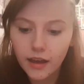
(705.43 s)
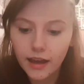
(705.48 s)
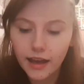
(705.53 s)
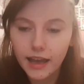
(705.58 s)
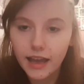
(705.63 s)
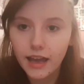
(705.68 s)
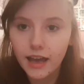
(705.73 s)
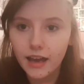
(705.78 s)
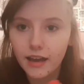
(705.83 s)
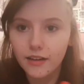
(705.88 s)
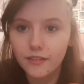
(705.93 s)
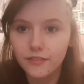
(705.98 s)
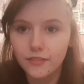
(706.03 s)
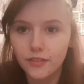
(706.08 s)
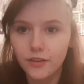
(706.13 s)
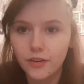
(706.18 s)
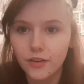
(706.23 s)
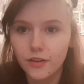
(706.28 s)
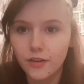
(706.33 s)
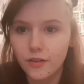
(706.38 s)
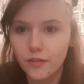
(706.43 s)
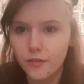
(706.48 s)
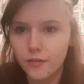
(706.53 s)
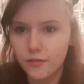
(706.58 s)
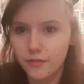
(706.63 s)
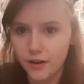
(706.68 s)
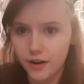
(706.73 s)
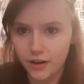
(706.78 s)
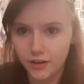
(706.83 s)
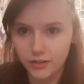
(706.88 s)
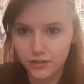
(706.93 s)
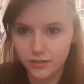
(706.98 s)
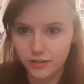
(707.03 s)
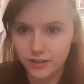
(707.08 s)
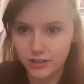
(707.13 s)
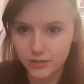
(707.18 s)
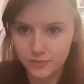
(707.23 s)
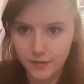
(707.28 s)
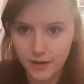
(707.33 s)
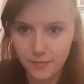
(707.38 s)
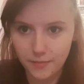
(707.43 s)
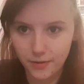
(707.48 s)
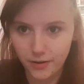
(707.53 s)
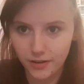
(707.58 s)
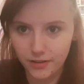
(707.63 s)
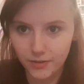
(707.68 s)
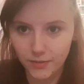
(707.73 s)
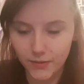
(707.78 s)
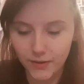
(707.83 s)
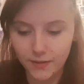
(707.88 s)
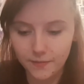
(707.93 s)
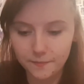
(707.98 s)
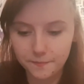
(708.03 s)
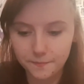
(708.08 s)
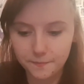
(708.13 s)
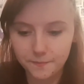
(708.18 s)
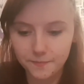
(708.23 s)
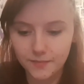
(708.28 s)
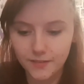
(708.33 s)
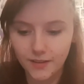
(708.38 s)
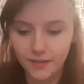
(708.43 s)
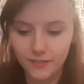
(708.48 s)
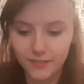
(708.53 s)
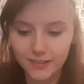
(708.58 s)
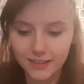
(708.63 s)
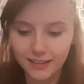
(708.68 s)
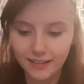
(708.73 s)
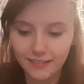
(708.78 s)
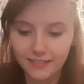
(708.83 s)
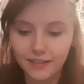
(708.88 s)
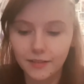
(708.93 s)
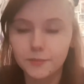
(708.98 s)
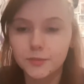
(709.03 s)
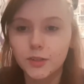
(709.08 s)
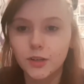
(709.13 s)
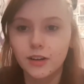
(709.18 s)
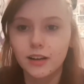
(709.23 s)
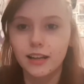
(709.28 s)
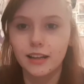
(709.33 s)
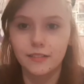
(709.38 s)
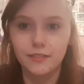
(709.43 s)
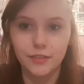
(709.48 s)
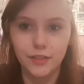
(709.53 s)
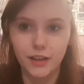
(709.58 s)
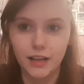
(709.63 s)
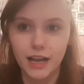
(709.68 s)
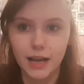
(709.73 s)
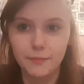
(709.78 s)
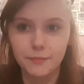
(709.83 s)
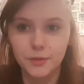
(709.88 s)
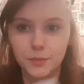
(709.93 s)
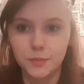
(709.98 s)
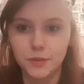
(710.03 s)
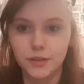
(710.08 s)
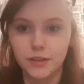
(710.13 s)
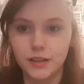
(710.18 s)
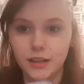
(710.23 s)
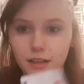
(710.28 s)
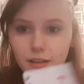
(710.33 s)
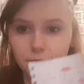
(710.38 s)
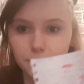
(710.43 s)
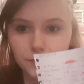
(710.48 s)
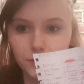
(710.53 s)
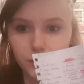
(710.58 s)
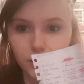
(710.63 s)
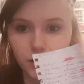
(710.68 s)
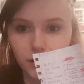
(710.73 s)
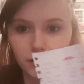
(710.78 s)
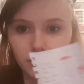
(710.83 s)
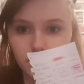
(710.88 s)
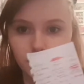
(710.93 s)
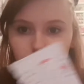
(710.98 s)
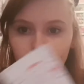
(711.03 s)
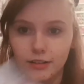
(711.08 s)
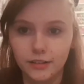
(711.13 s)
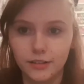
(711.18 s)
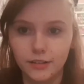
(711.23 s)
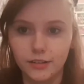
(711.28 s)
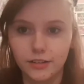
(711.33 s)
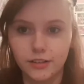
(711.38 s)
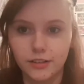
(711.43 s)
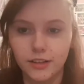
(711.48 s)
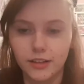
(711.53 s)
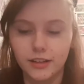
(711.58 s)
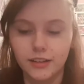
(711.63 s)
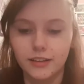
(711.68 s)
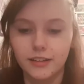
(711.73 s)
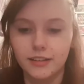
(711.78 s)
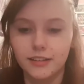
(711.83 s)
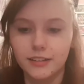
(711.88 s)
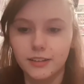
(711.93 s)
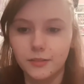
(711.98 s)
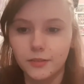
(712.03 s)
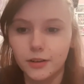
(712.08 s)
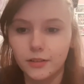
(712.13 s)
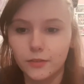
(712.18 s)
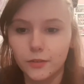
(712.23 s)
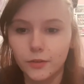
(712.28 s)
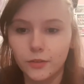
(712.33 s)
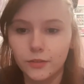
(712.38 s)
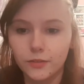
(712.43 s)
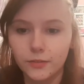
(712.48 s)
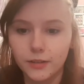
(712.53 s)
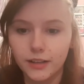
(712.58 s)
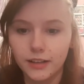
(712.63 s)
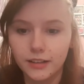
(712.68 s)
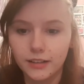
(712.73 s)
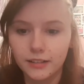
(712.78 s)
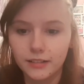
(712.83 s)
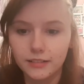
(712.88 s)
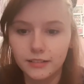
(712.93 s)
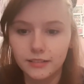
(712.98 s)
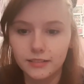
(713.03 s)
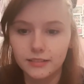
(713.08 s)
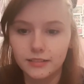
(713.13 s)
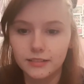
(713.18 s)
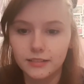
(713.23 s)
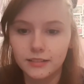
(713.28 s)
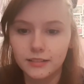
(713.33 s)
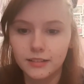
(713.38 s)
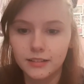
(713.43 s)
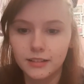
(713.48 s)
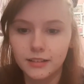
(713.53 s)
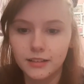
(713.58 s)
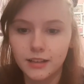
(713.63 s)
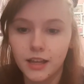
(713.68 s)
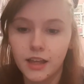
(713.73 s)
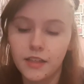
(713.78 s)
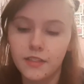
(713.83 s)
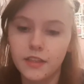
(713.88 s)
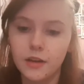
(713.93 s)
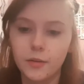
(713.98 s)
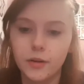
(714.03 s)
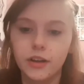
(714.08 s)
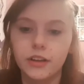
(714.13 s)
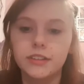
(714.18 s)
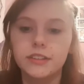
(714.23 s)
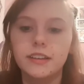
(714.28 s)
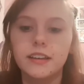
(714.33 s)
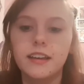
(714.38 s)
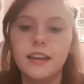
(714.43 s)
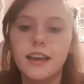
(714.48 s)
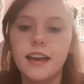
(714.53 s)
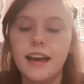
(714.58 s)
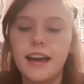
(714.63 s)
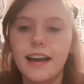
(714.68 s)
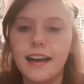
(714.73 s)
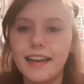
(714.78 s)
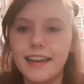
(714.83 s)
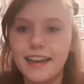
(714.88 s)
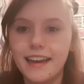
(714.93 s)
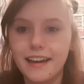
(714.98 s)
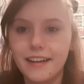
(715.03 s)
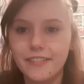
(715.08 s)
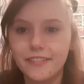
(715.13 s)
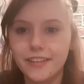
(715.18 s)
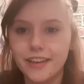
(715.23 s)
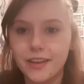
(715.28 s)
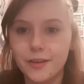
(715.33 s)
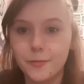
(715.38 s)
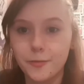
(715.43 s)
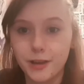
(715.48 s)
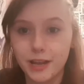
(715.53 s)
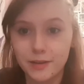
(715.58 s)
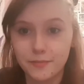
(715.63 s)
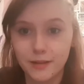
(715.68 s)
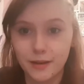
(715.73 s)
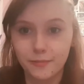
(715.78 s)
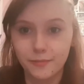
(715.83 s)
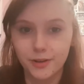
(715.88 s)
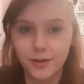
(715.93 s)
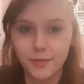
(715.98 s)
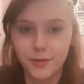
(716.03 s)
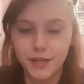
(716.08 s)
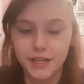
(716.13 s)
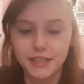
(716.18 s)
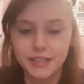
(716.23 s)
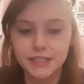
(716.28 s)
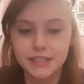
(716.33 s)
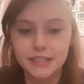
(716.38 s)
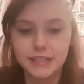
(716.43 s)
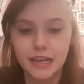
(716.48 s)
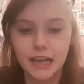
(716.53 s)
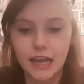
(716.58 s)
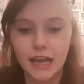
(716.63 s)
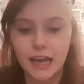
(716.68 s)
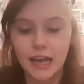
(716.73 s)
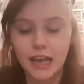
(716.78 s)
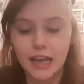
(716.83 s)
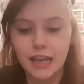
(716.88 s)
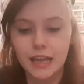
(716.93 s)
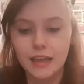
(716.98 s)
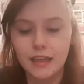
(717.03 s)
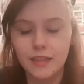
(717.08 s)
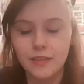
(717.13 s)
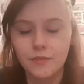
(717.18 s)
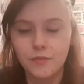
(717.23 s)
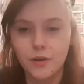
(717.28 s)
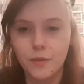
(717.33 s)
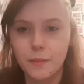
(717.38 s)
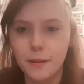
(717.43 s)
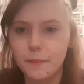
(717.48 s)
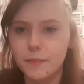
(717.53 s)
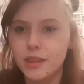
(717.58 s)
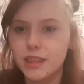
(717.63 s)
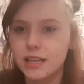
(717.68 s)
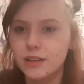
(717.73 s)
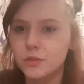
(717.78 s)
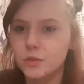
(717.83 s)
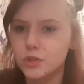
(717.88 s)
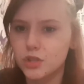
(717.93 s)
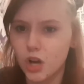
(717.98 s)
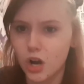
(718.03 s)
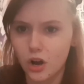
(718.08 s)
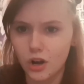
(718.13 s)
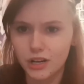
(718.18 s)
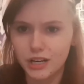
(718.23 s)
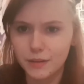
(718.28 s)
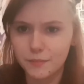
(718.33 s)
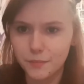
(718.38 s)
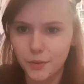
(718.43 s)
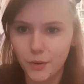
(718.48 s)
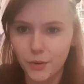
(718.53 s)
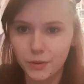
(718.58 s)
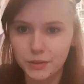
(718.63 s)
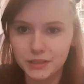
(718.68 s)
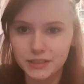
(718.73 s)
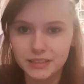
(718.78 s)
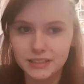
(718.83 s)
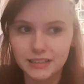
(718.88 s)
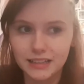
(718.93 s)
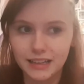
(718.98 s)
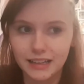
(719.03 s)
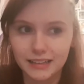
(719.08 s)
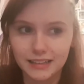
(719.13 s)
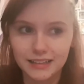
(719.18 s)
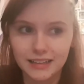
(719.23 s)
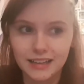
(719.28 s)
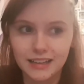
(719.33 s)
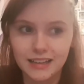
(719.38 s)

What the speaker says: have a very strange memory as well. I'm sorry, like, for the gaps, but I'm trying to, like, look here and see what I wrote. Wait. That works. I have a weird memory, which I remember things which aren't important, like,